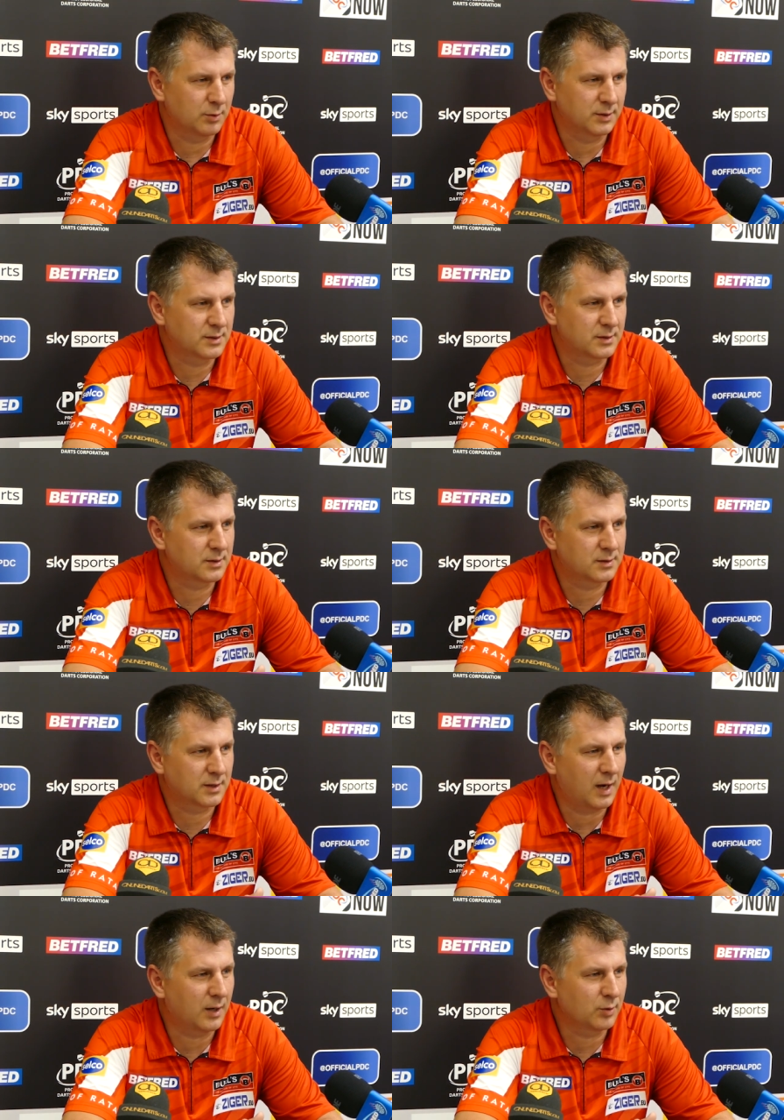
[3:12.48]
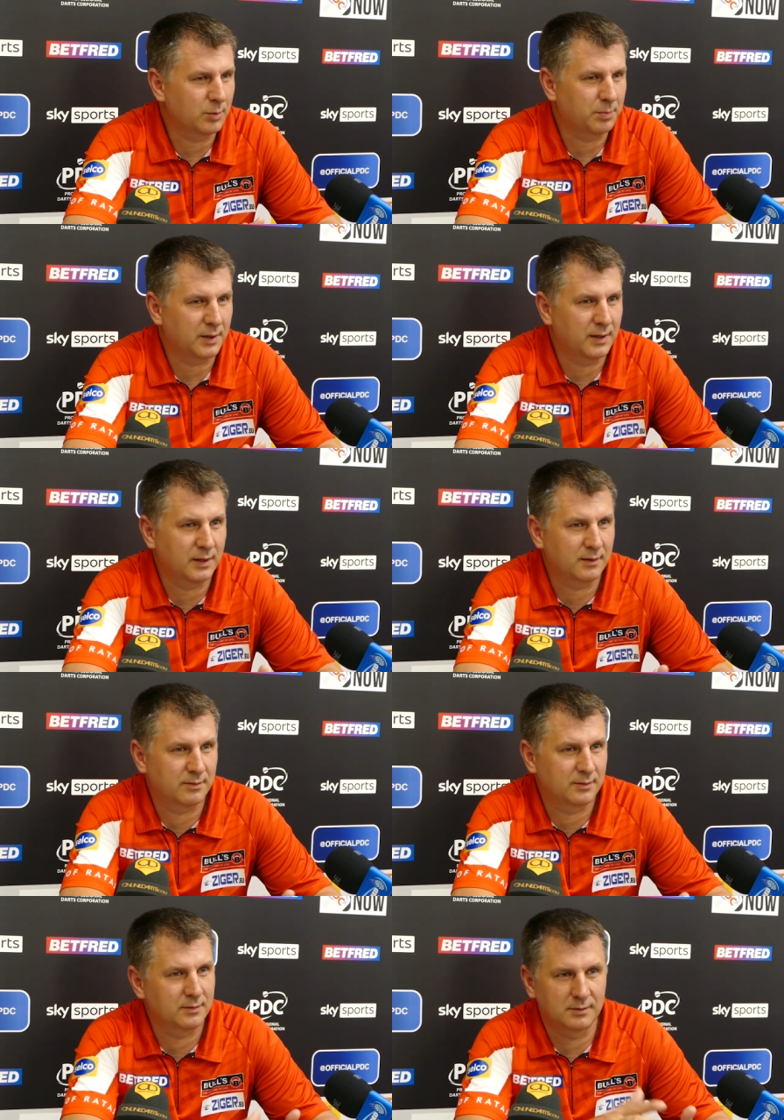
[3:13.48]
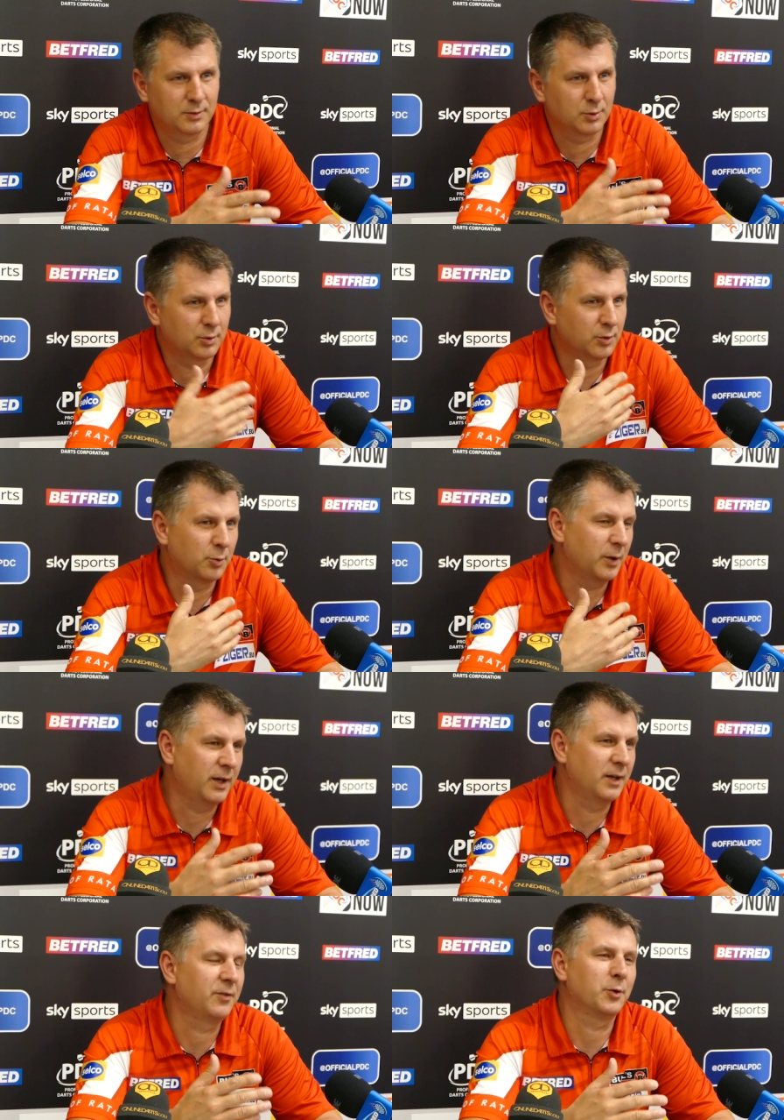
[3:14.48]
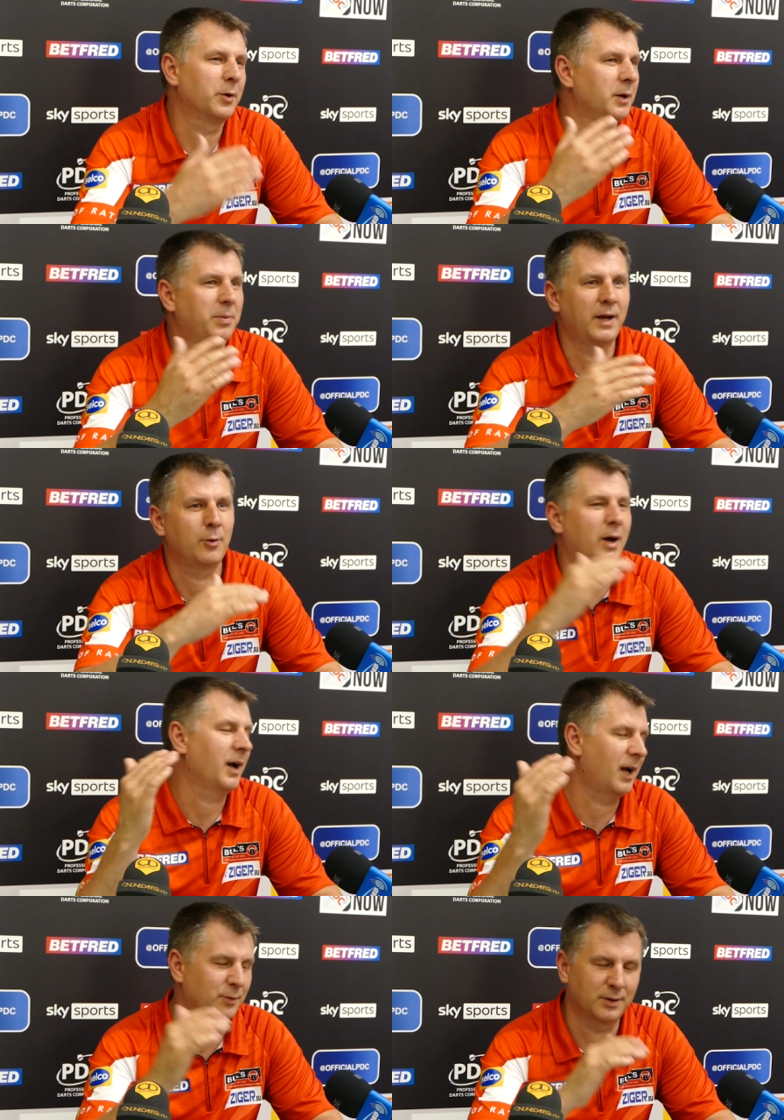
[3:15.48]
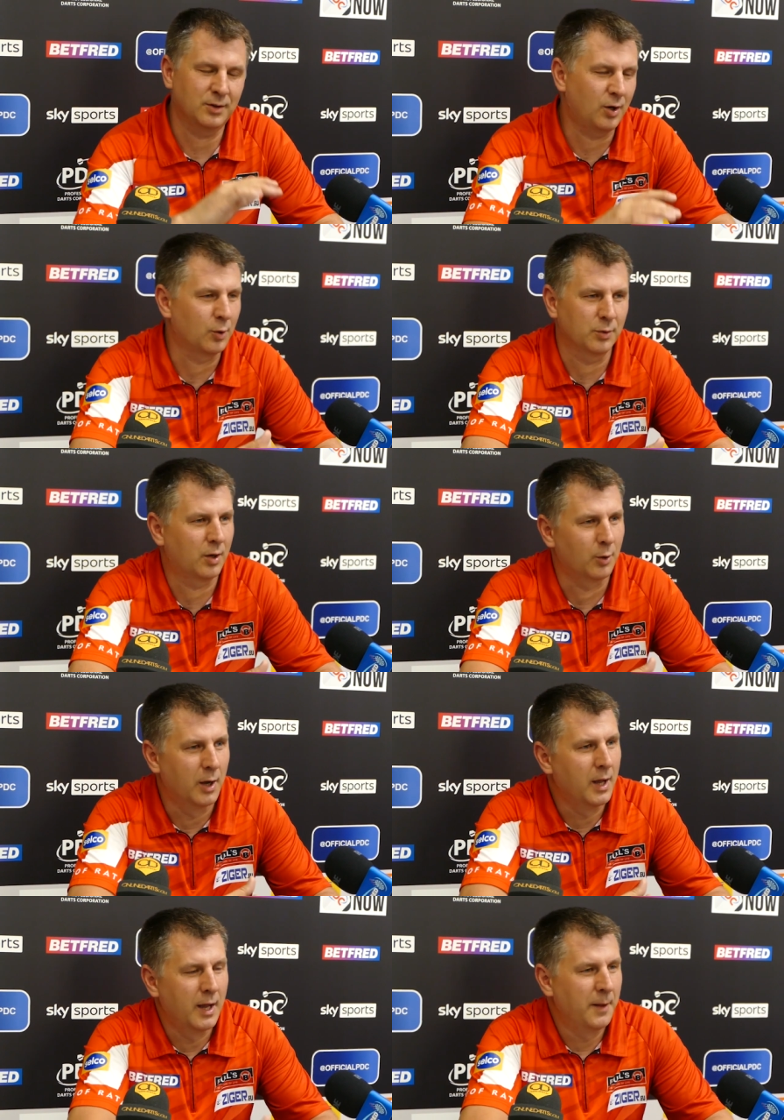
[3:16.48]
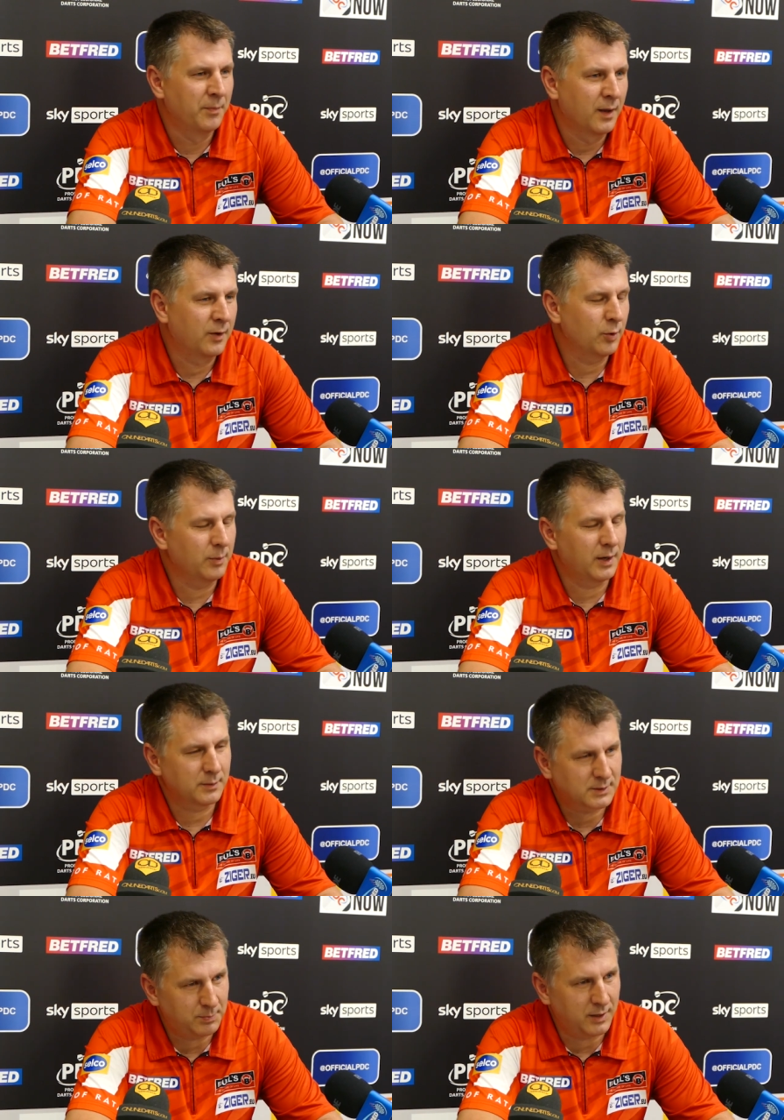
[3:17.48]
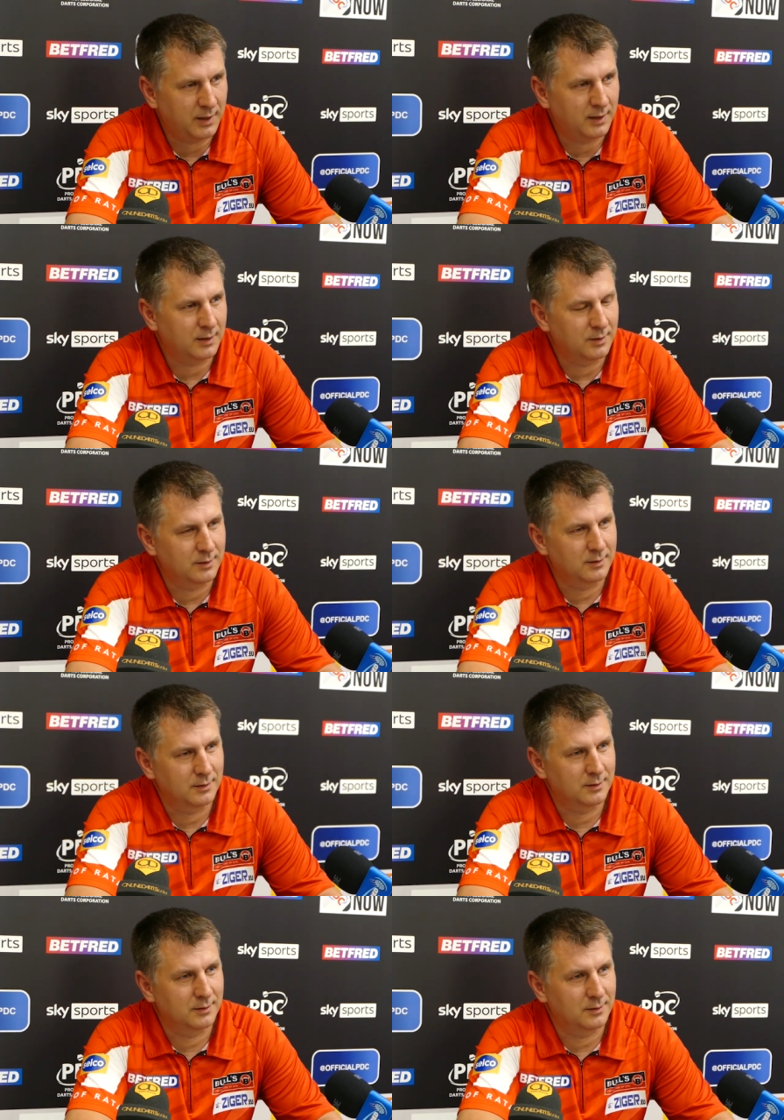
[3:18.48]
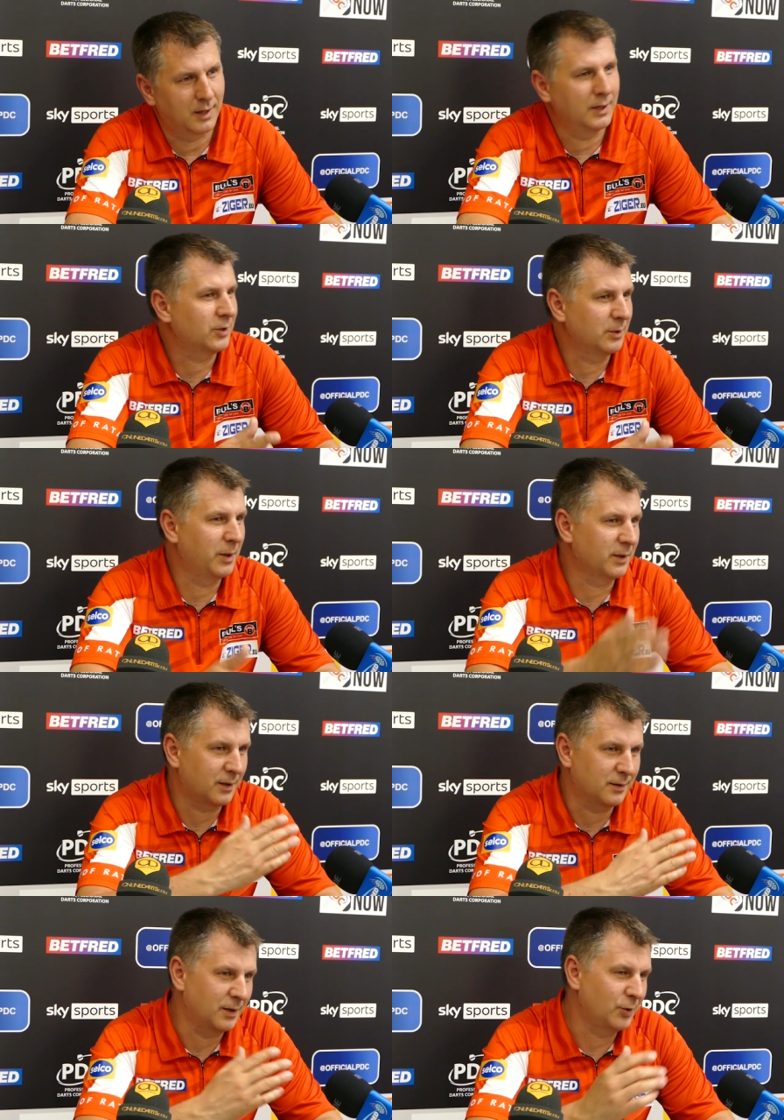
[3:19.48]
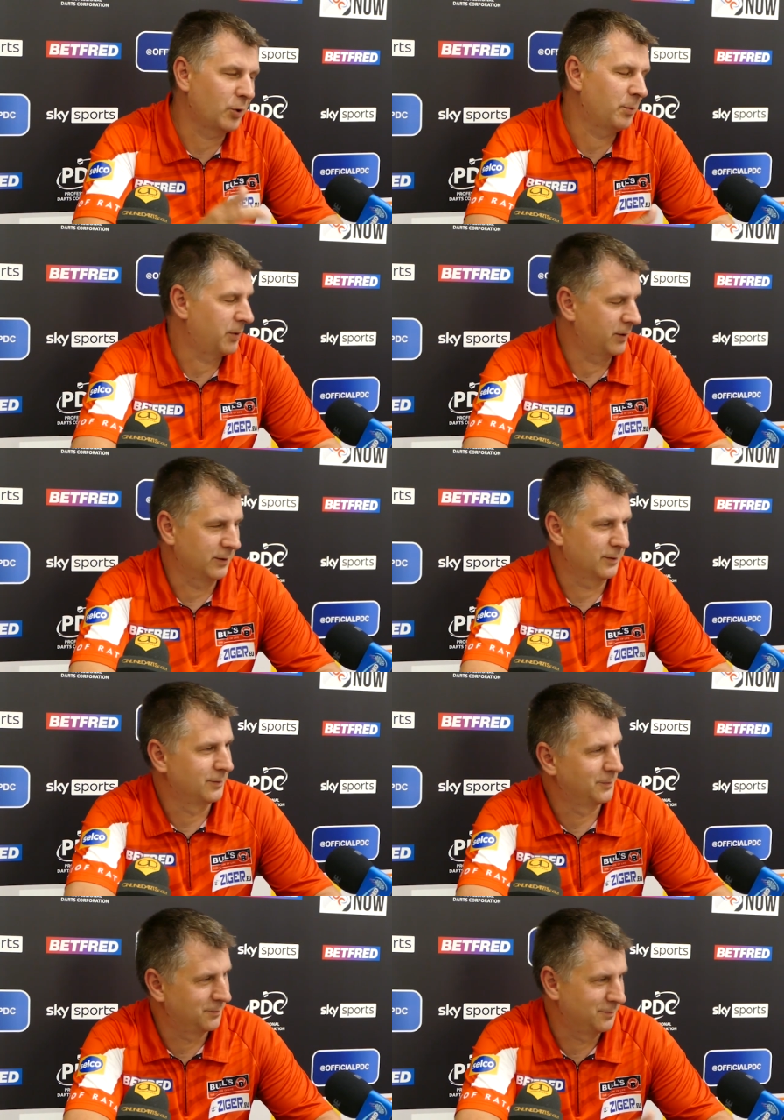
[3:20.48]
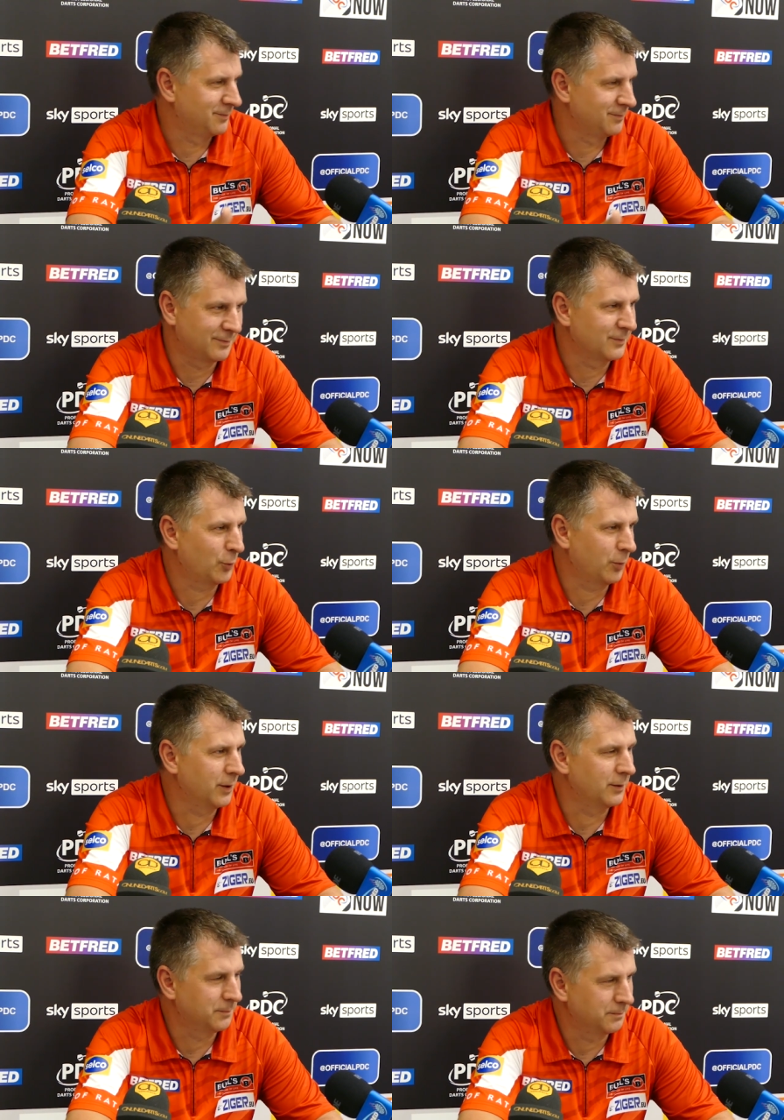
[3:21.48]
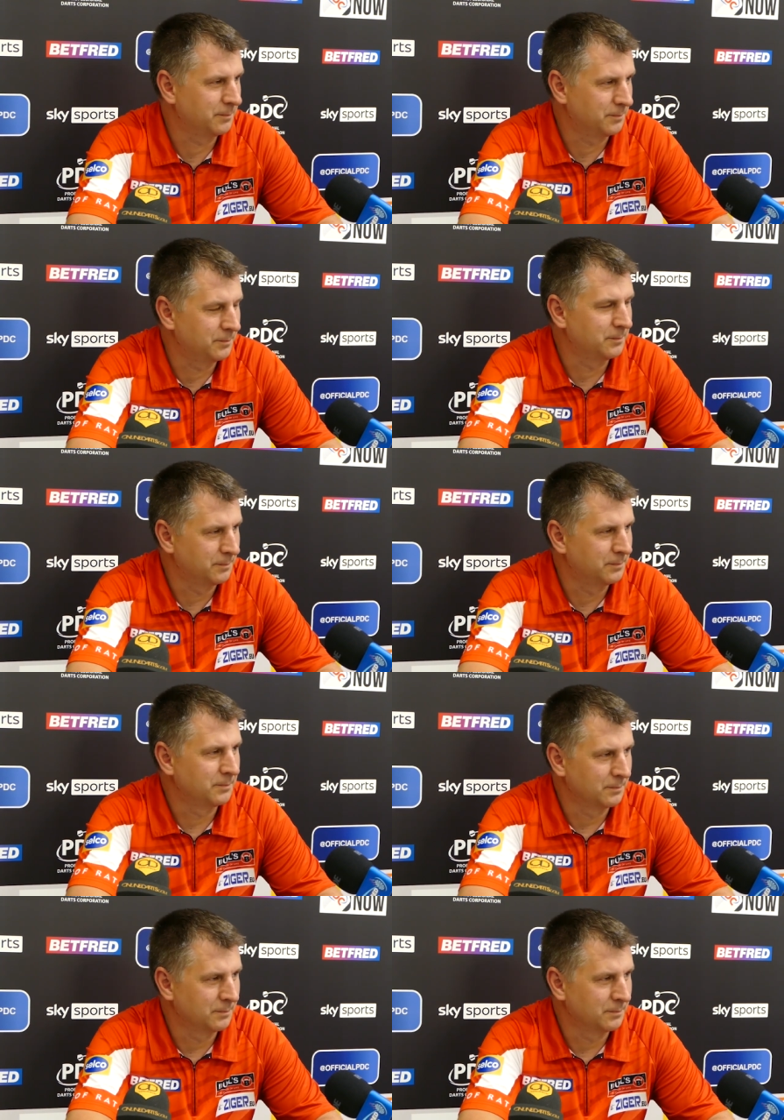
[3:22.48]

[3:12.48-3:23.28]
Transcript: it's hard to predict. You win if you will play 100. No. You might play a little better than your opponent. Well played tonight. It's great to watch.